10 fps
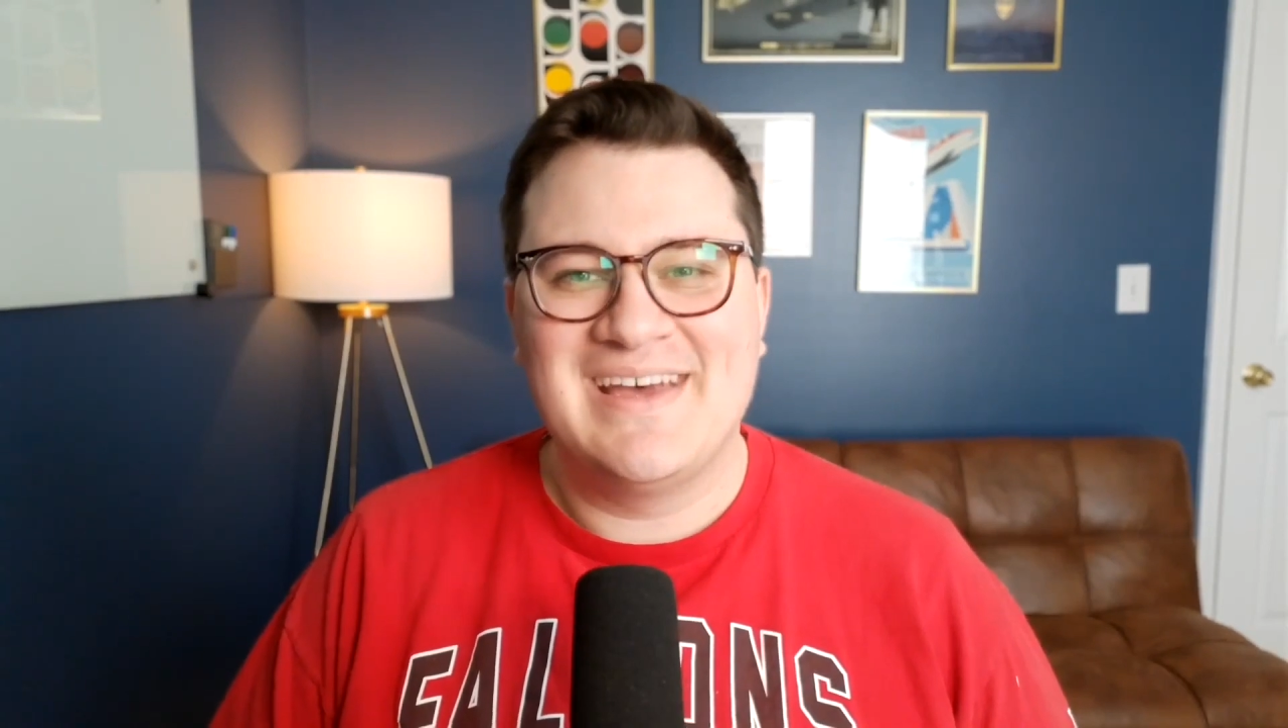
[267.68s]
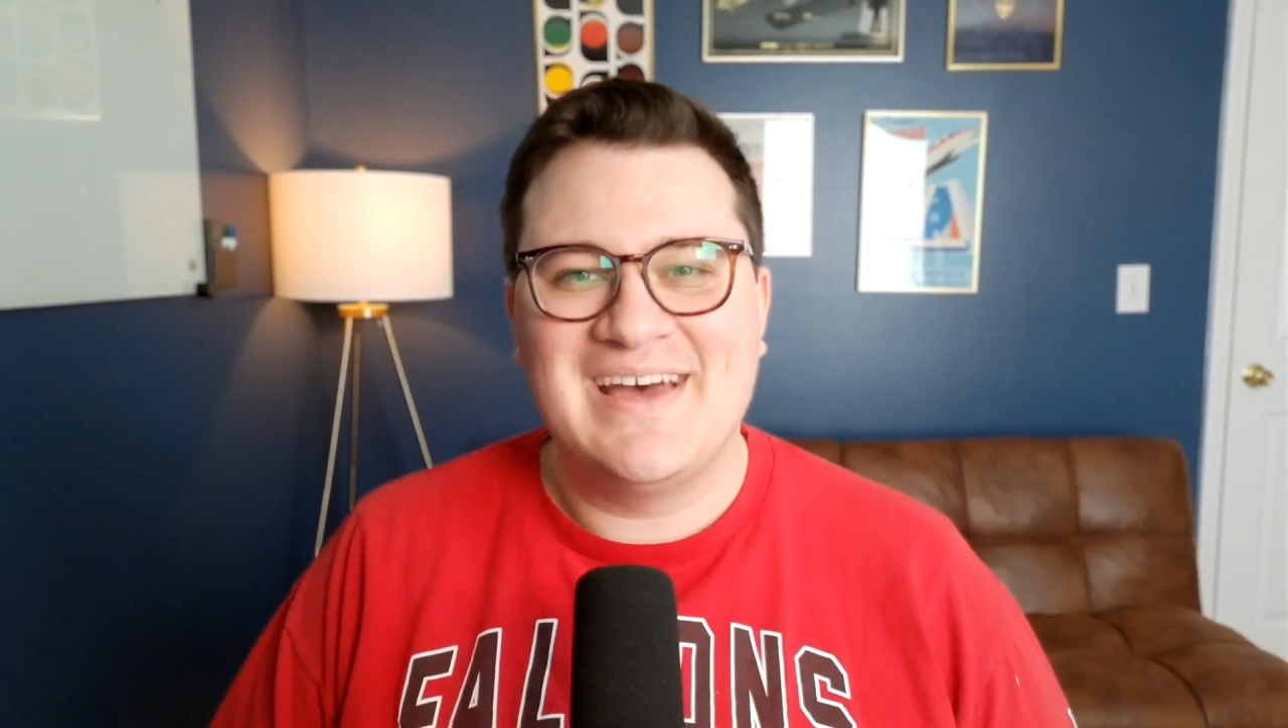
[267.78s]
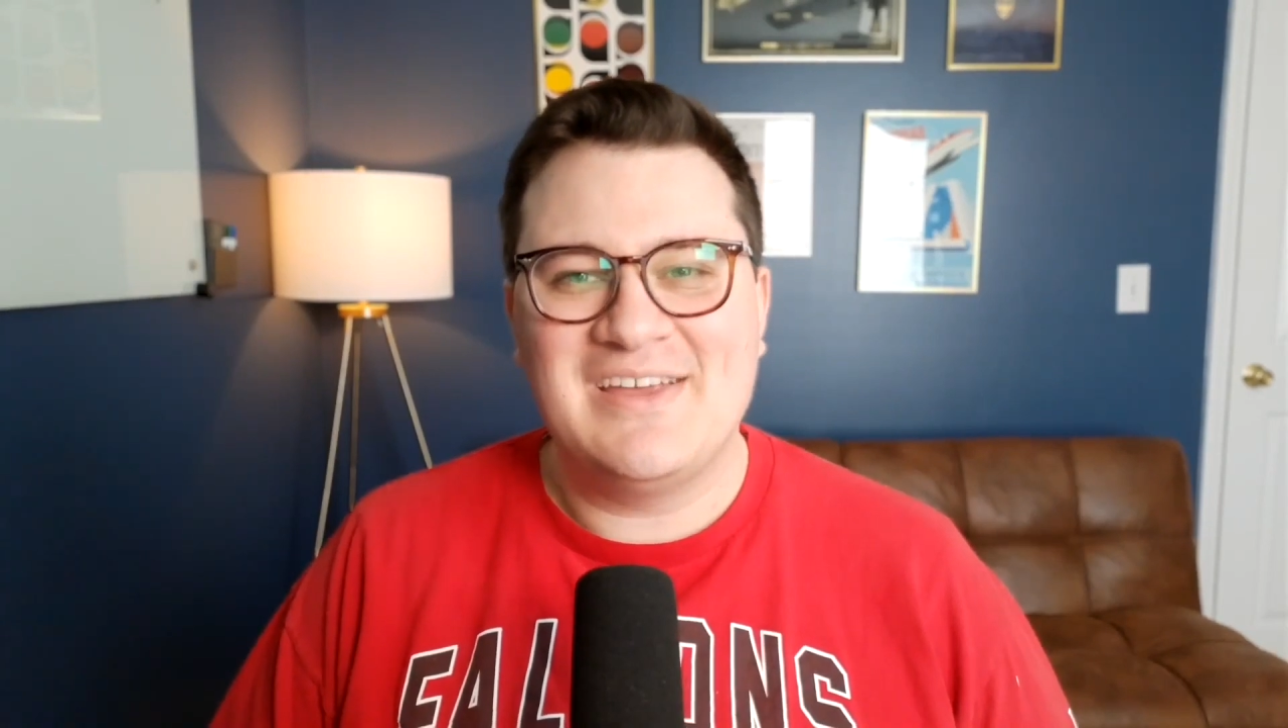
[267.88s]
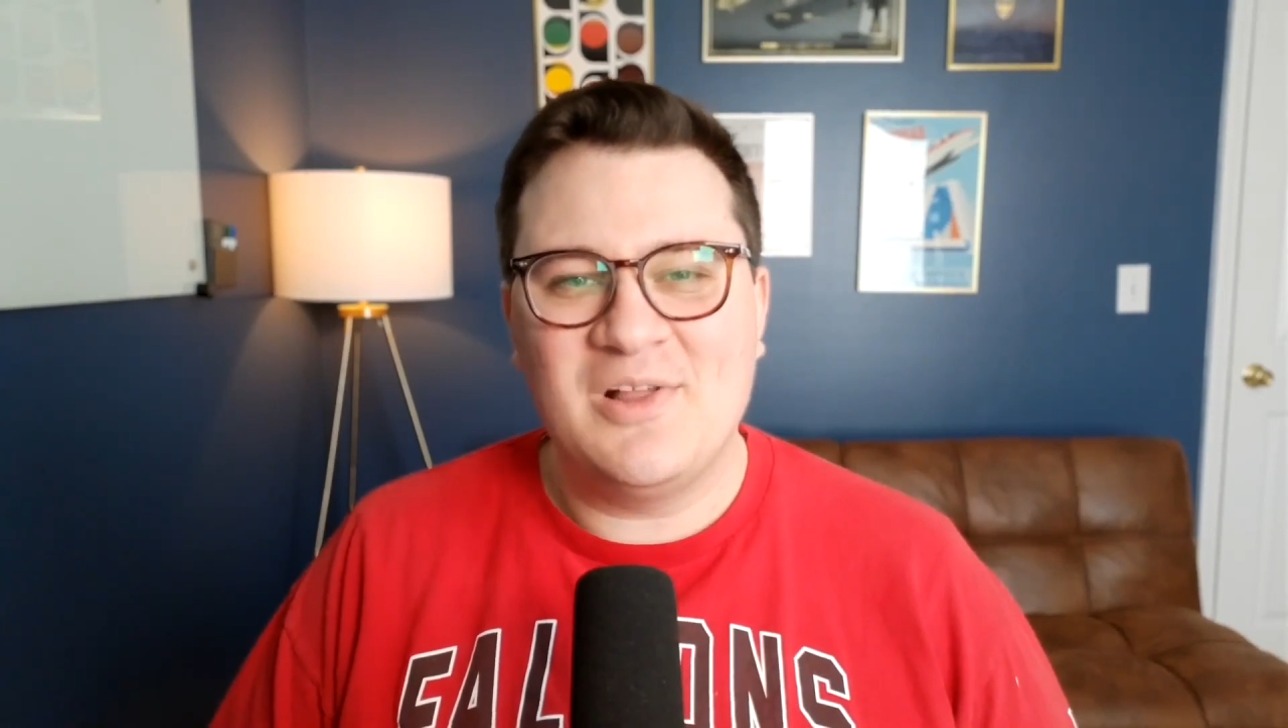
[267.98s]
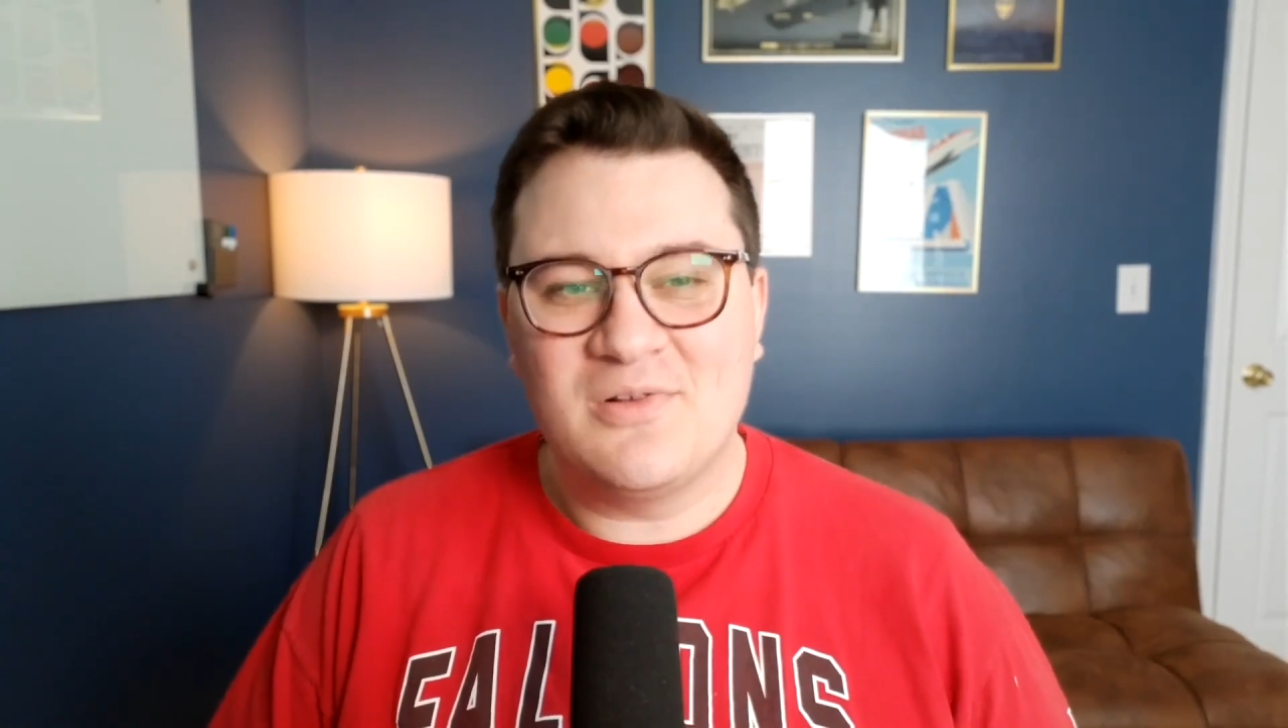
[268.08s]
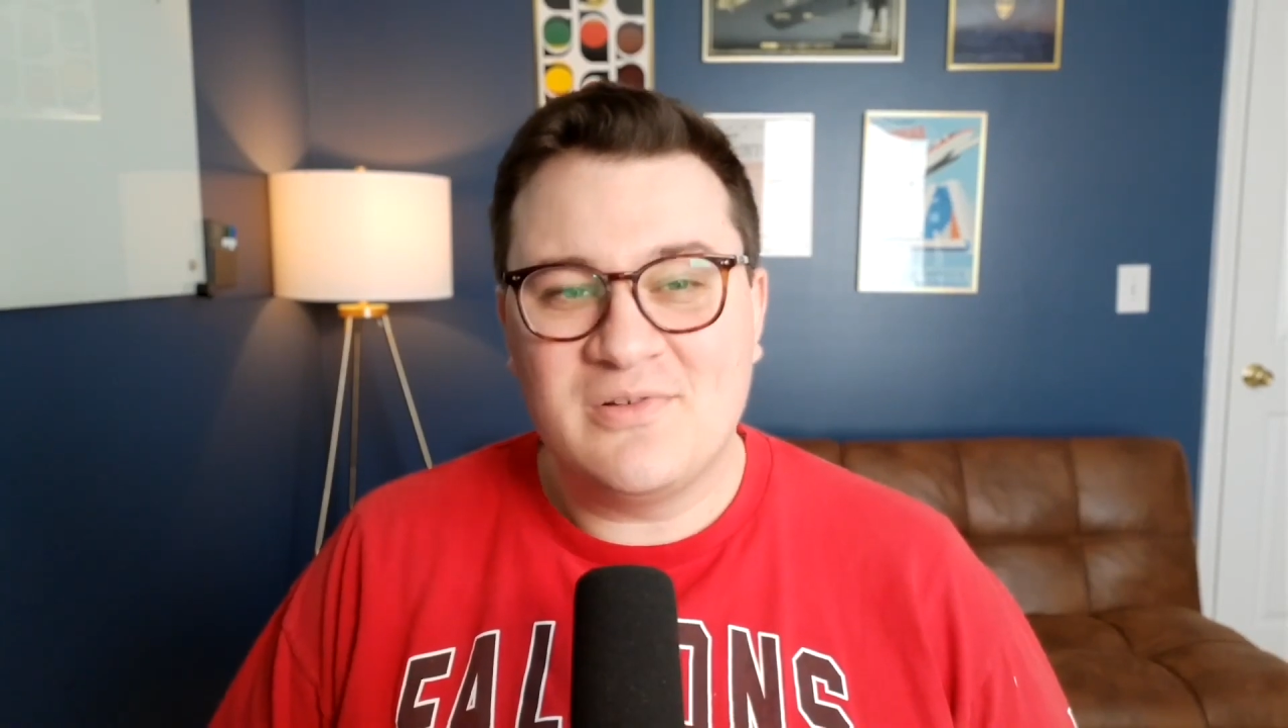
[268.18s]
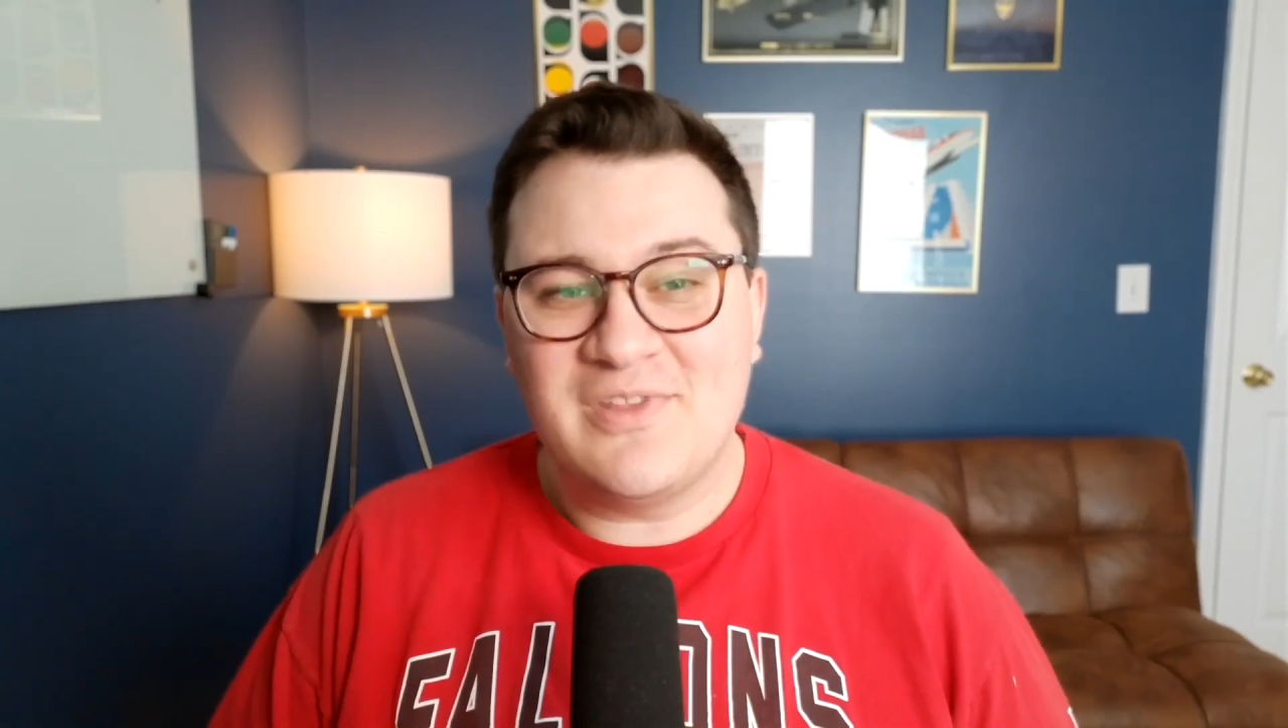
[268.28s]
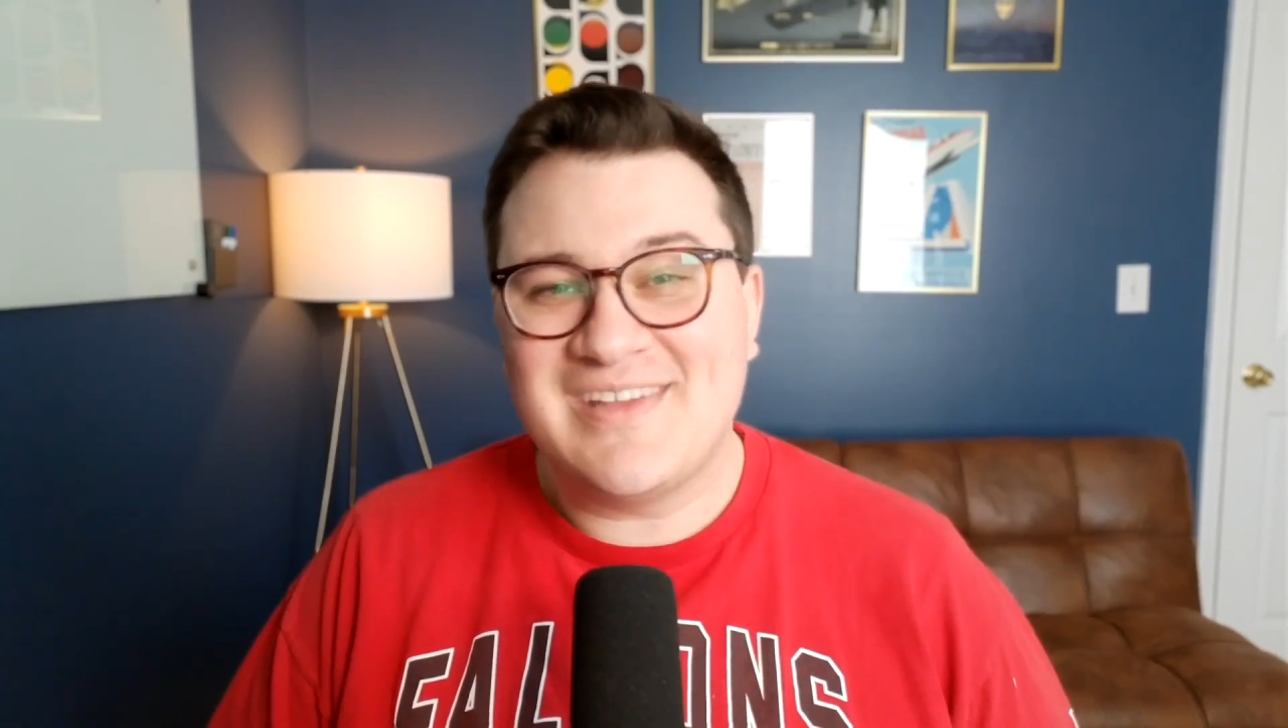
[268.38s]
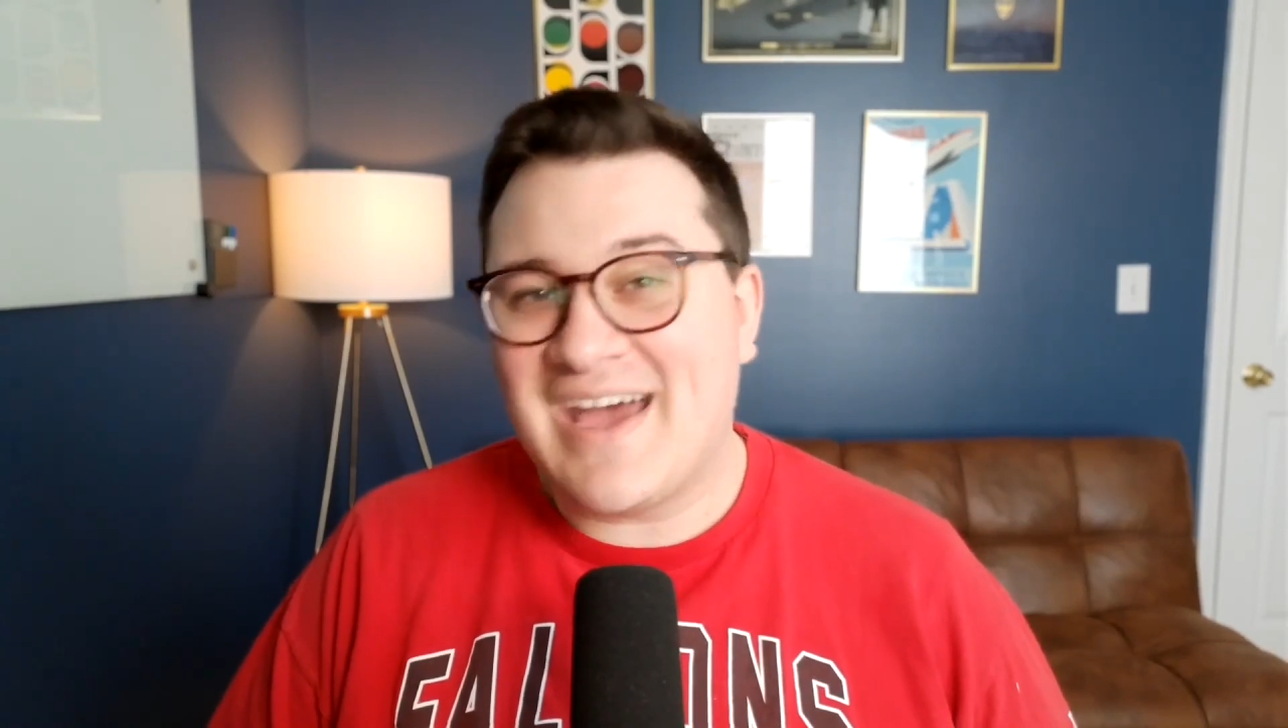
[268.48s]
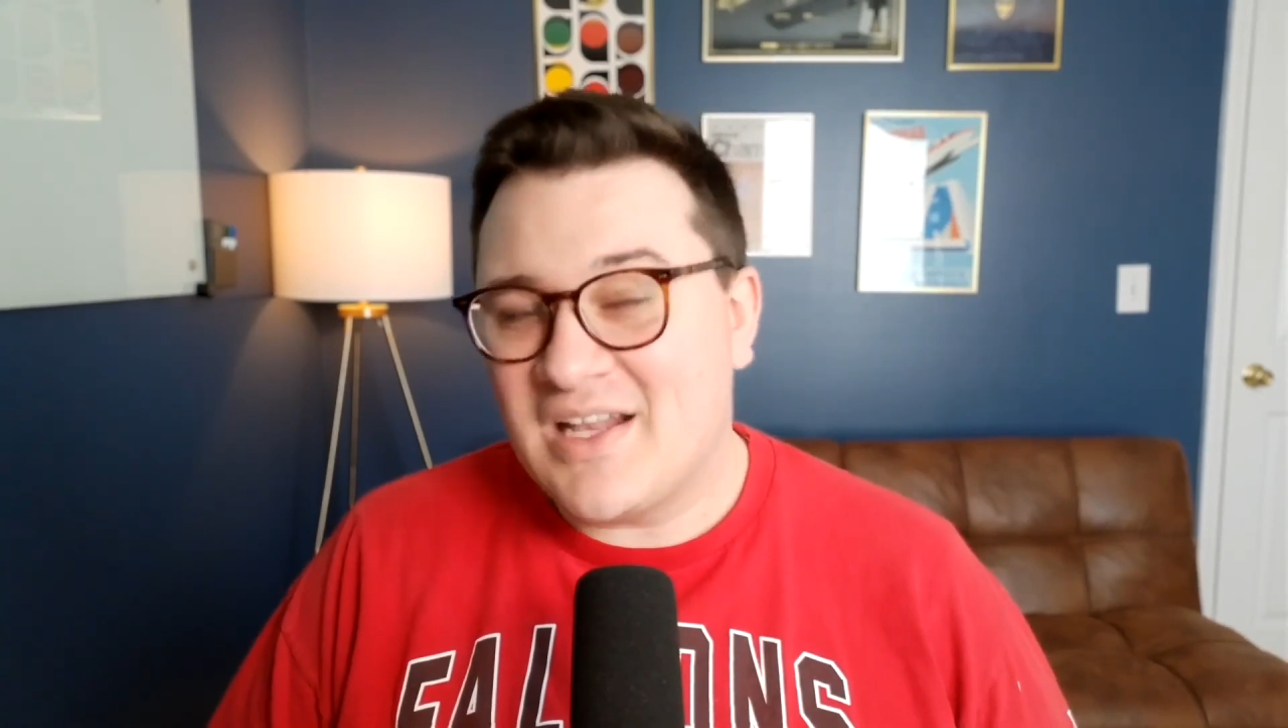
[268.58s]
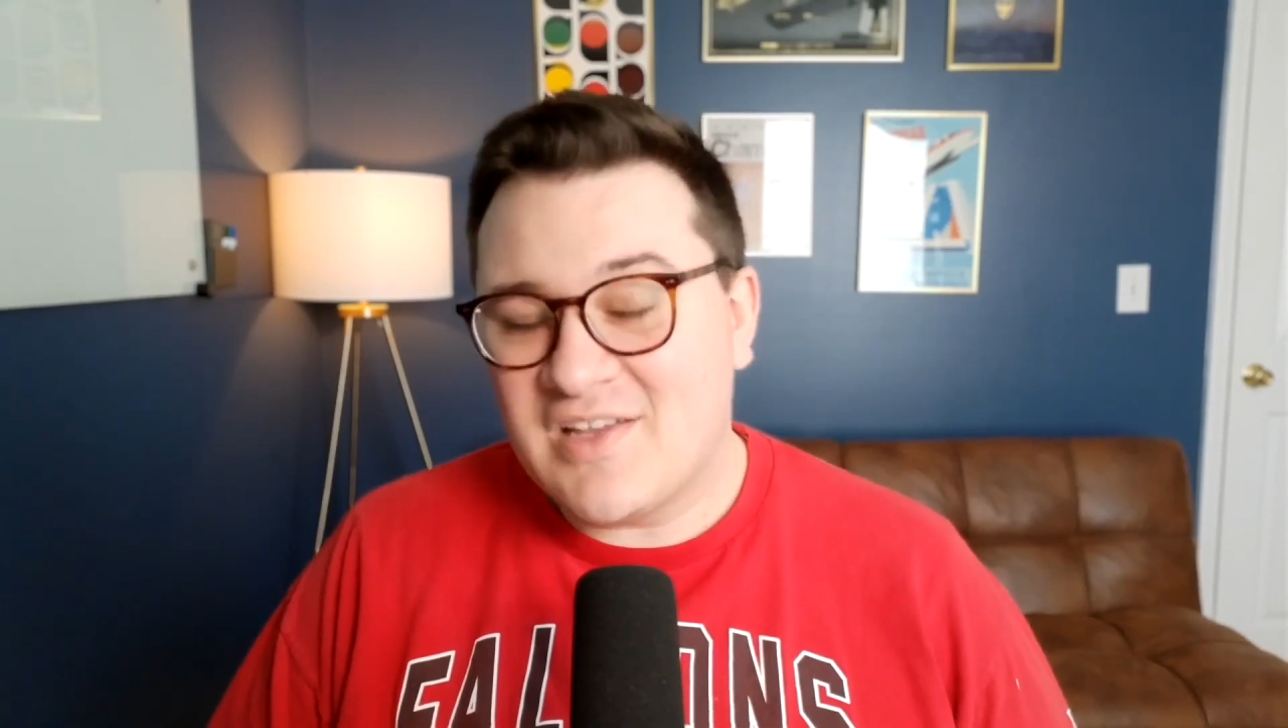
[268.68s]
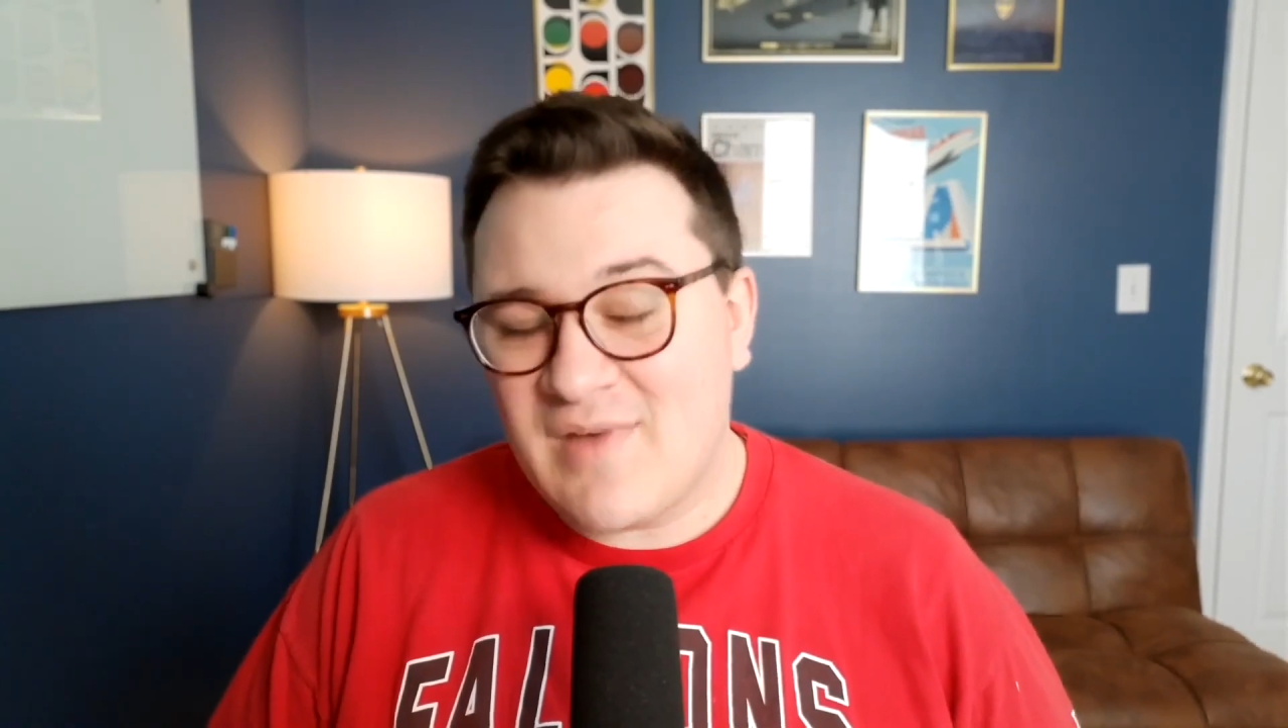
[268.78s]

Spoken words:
you'll learn the title